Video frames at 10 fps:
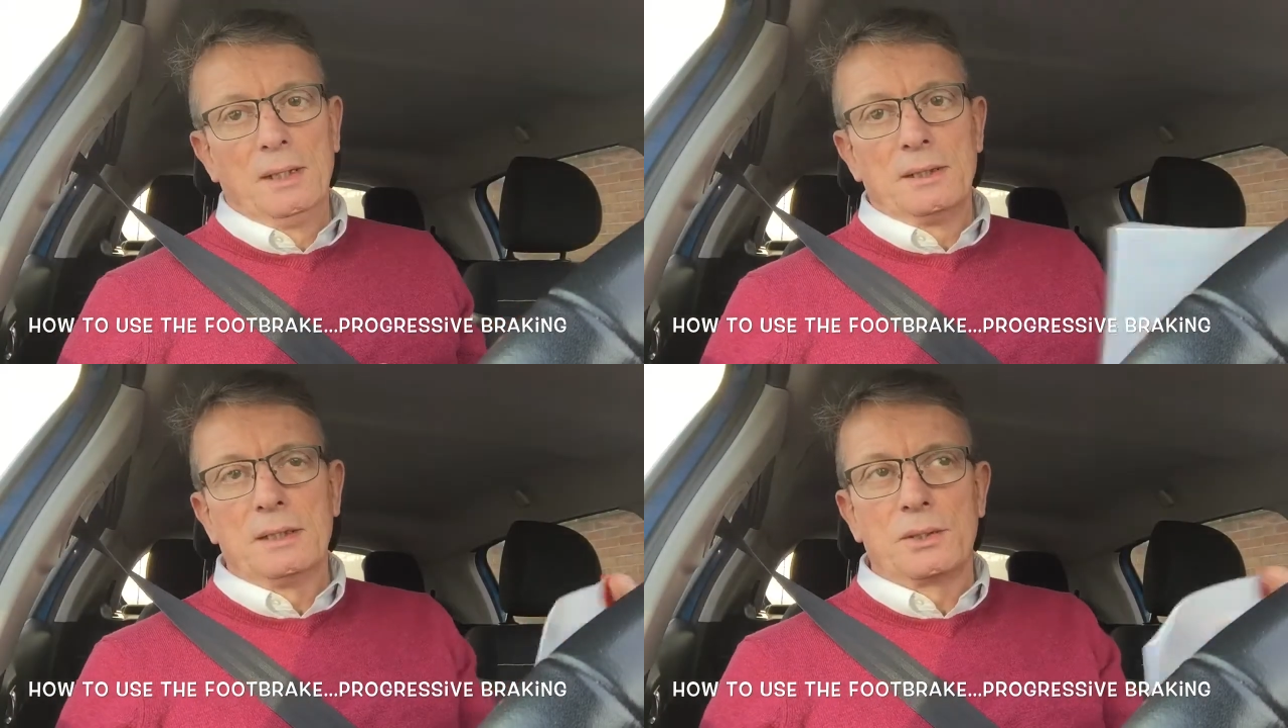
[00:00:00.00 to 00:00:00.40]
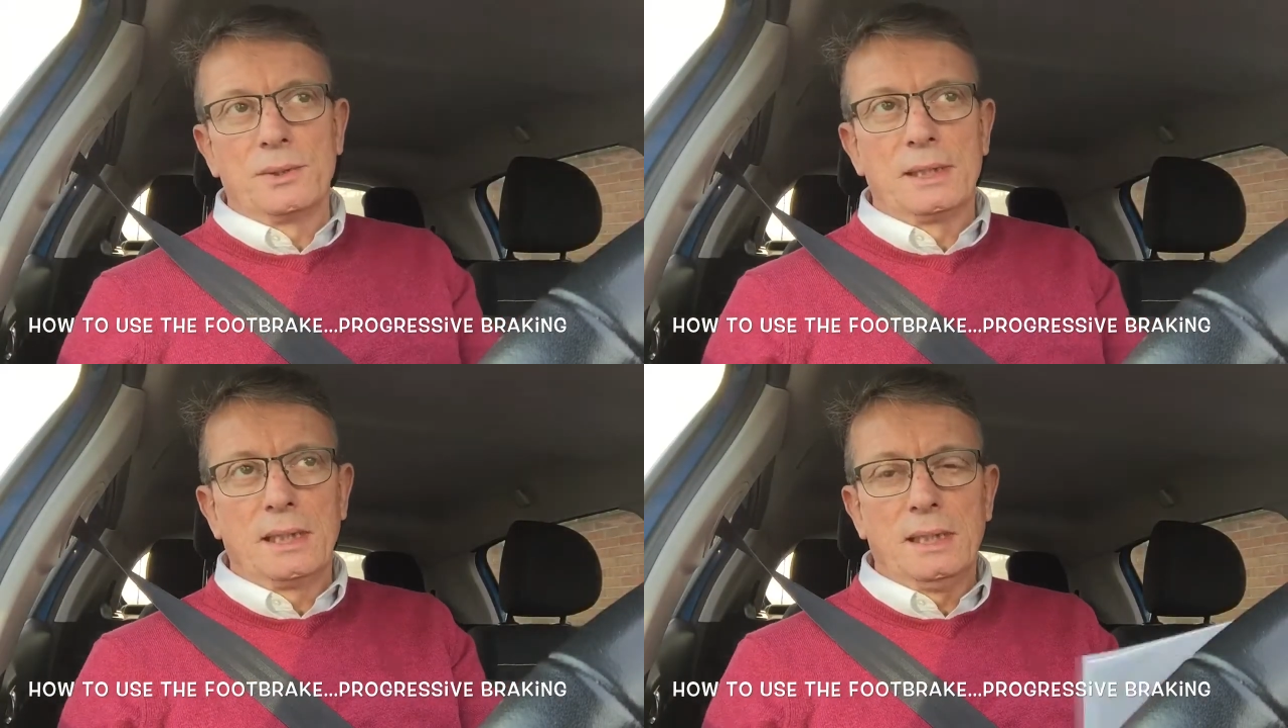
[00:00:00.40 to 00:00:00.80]
This is
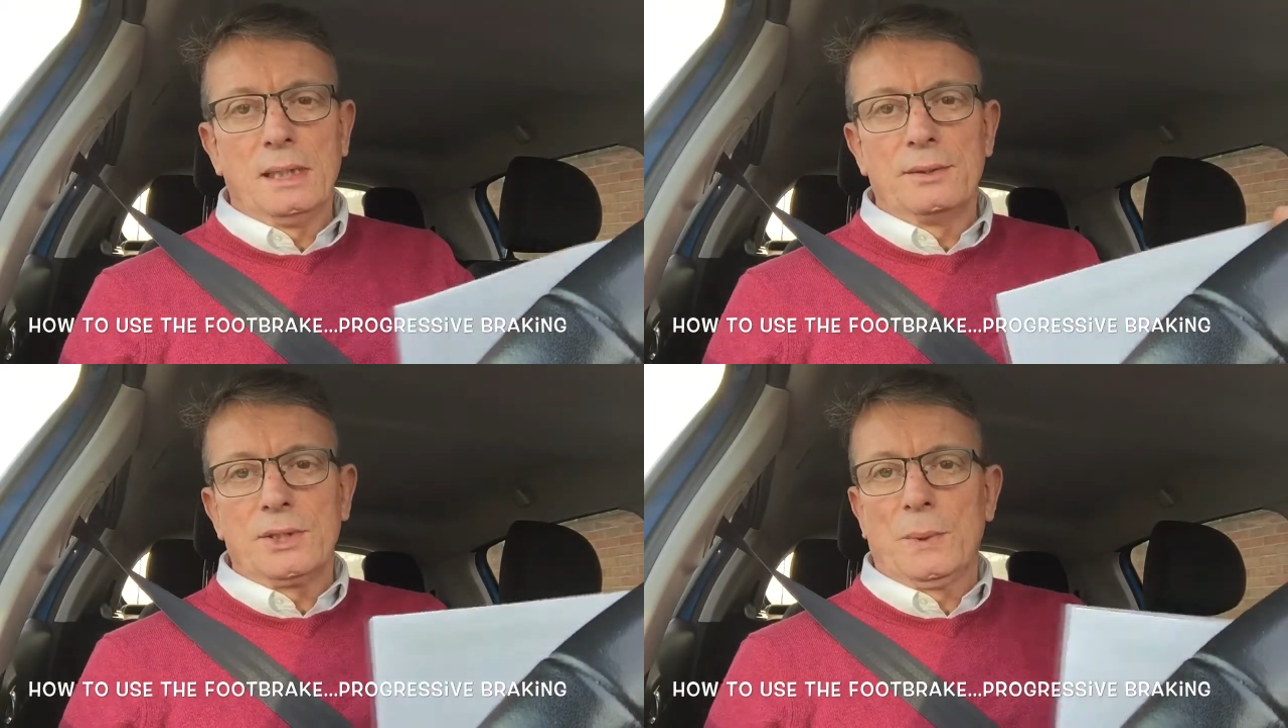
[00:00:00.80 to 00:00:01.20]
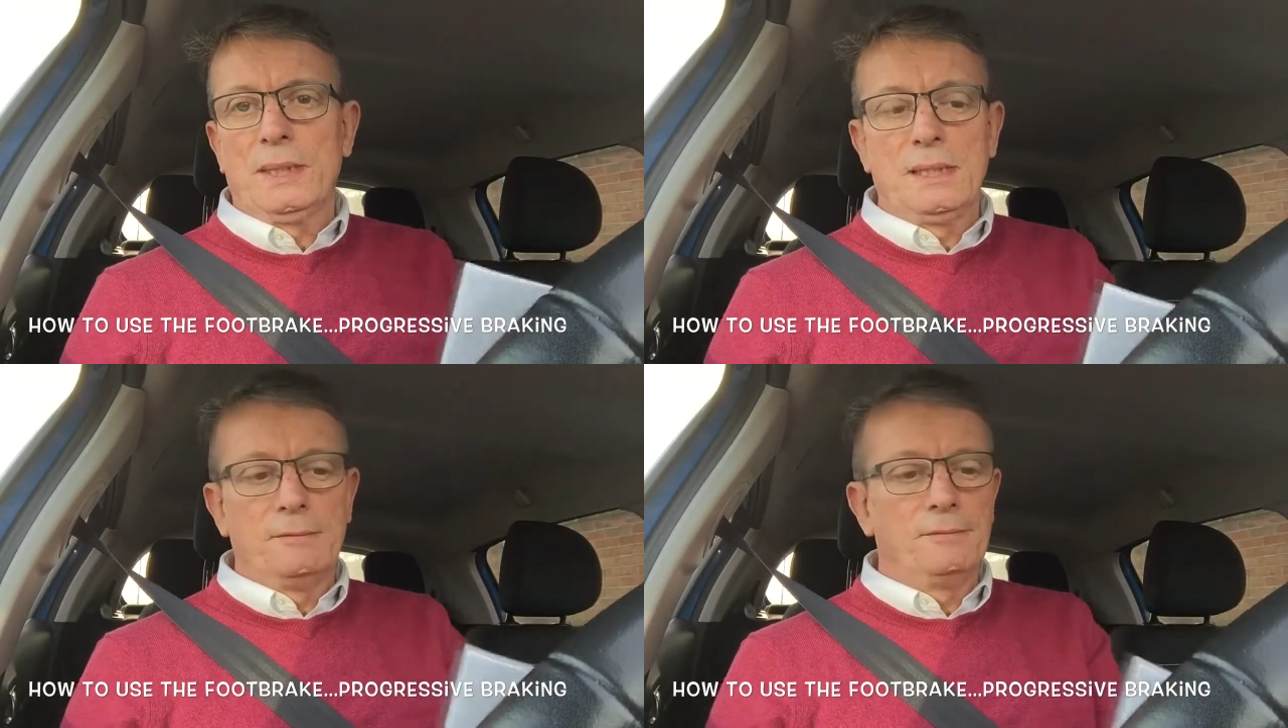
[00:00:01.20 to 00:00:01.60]
called a
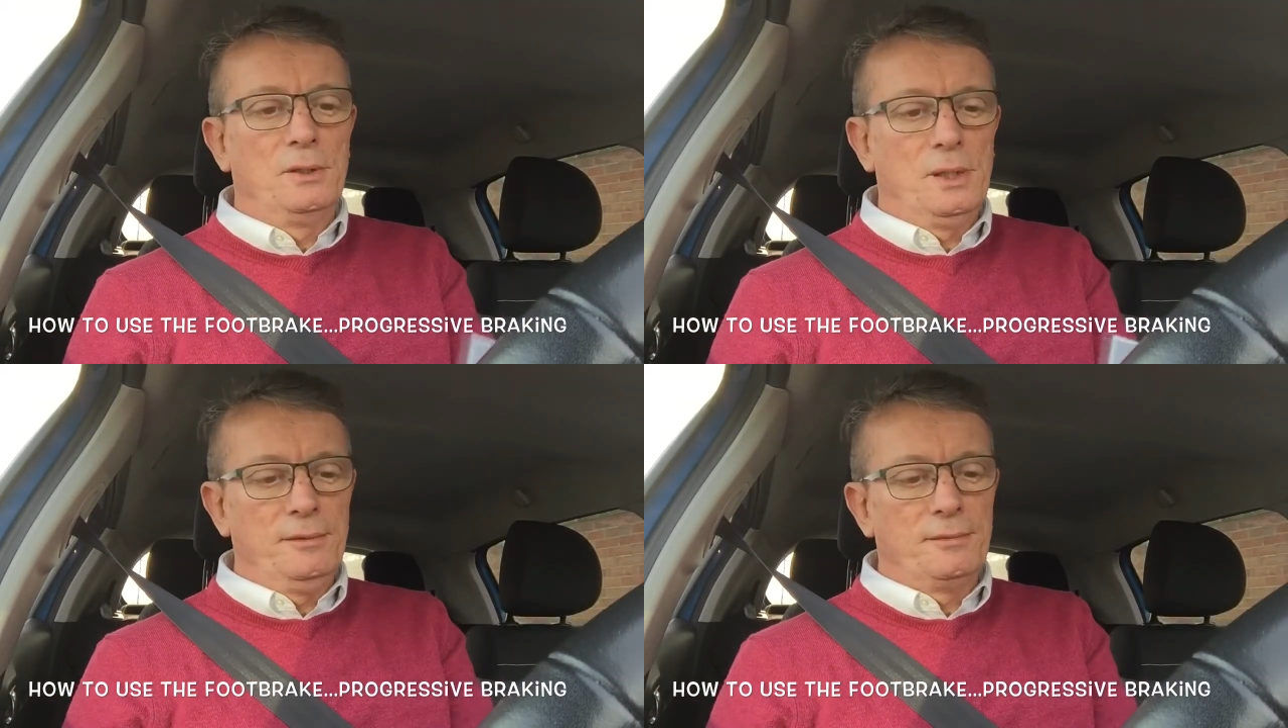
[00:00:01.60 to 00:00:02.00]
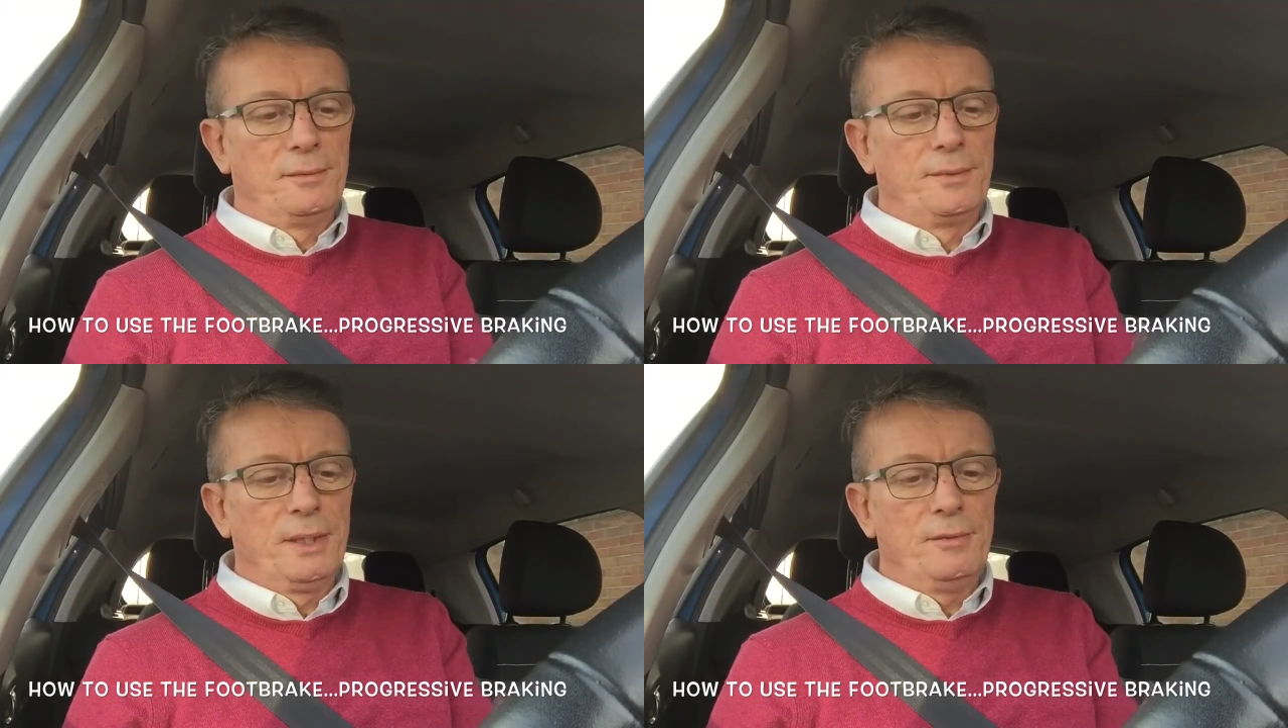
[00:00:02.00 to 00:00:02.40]

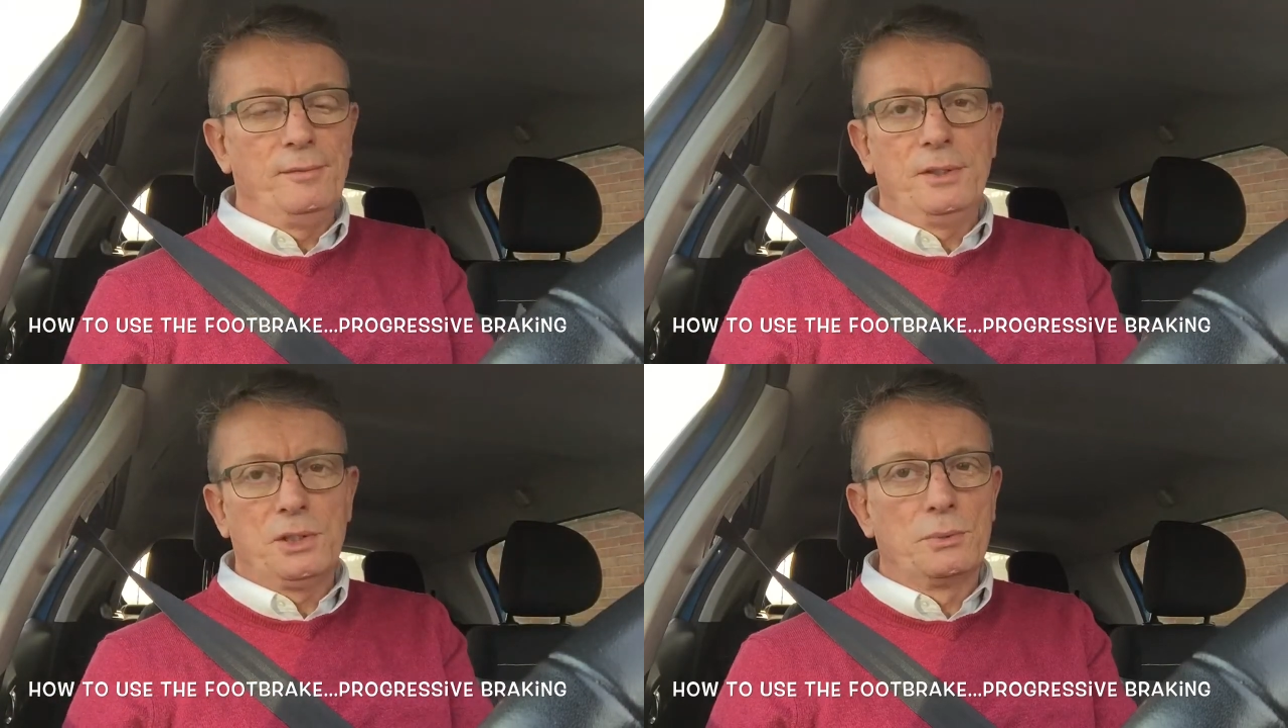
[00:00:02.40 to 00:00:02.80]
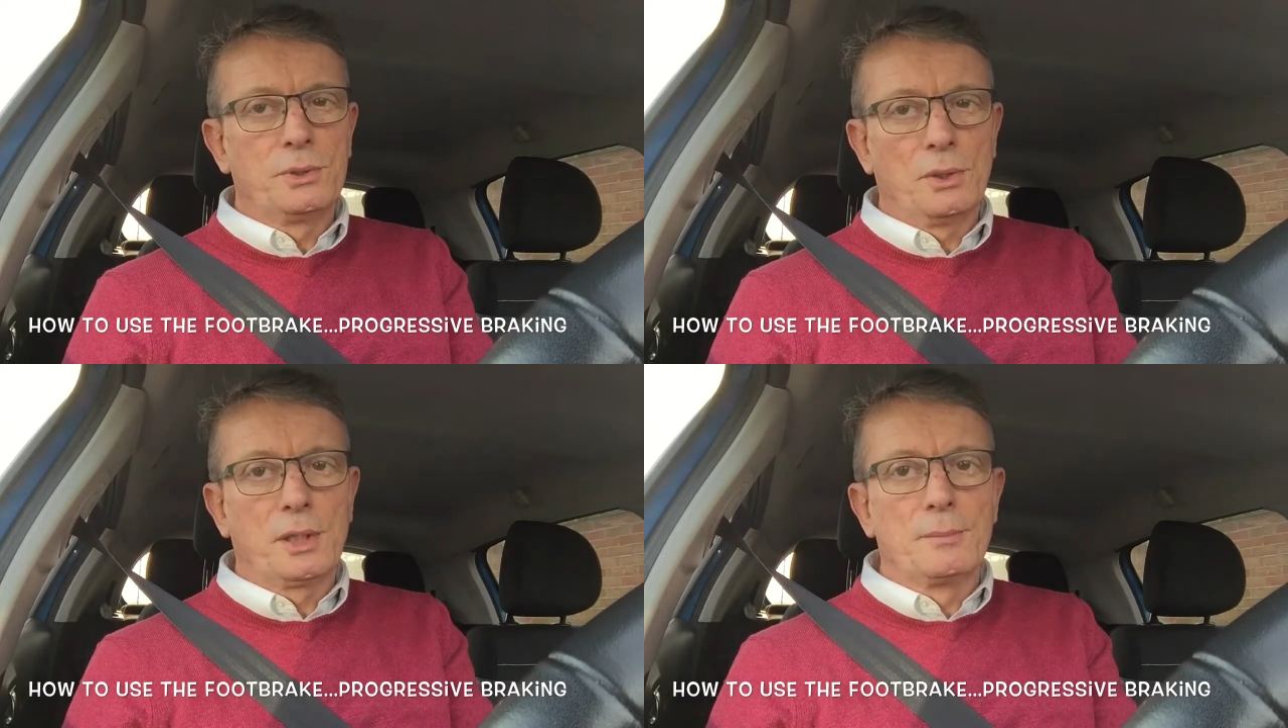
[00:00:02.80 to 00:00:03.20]
DL25. They're official
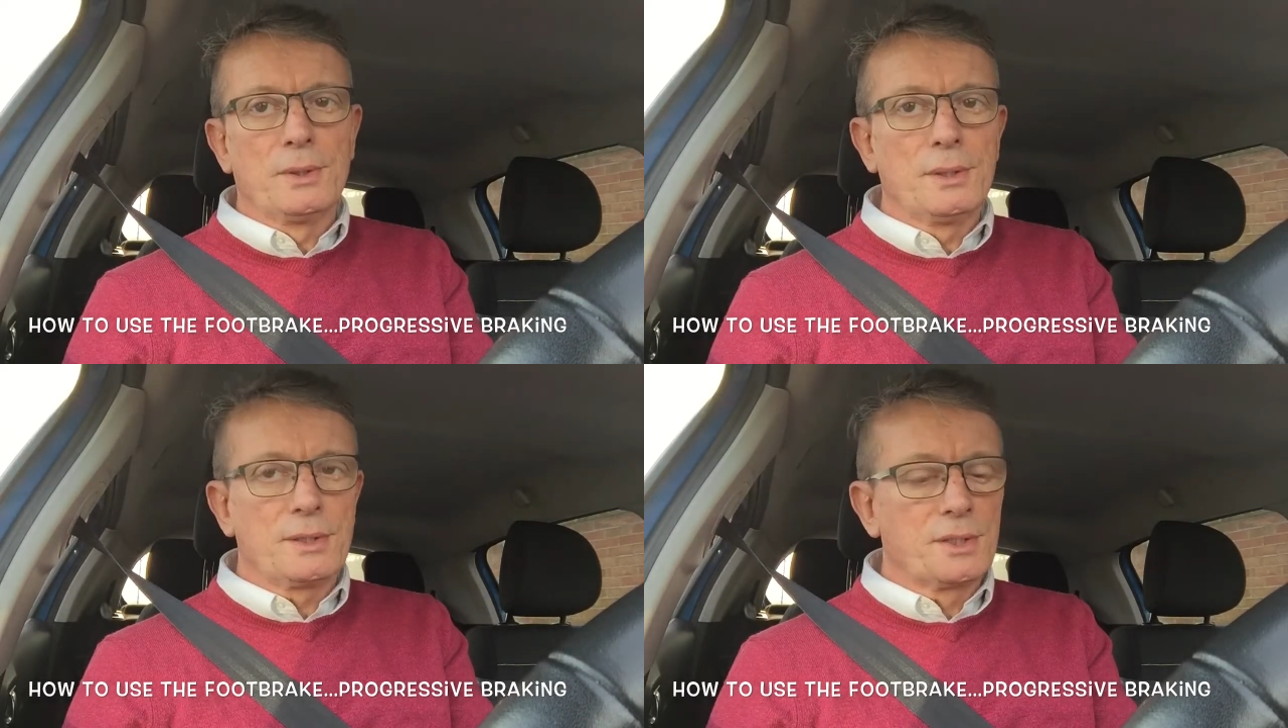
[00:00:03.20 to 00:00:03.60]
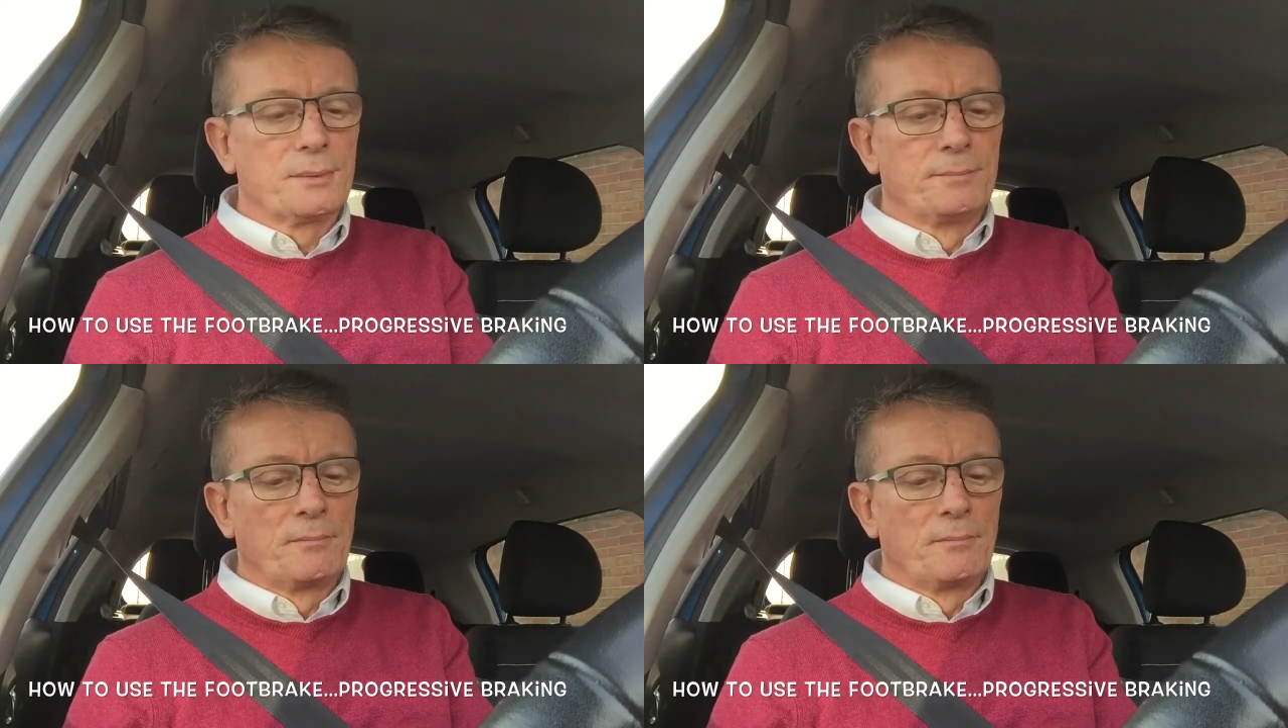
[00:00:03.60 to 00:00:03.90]
documents.